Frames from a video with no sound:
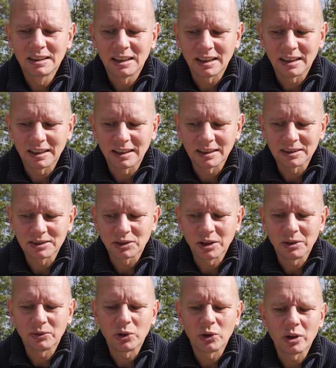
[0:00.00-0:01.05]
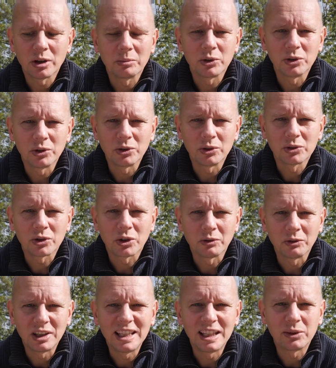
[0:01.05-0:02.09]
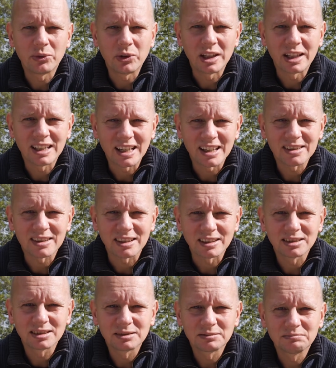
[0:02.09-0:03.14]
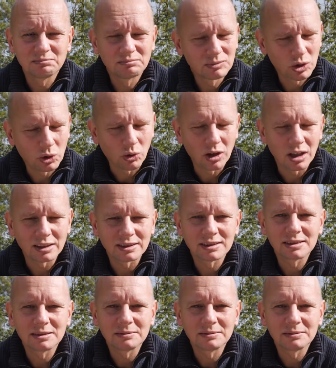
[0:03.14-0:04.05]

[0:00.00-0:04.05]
Uh, so if you're a producer of leak-free castings, call us.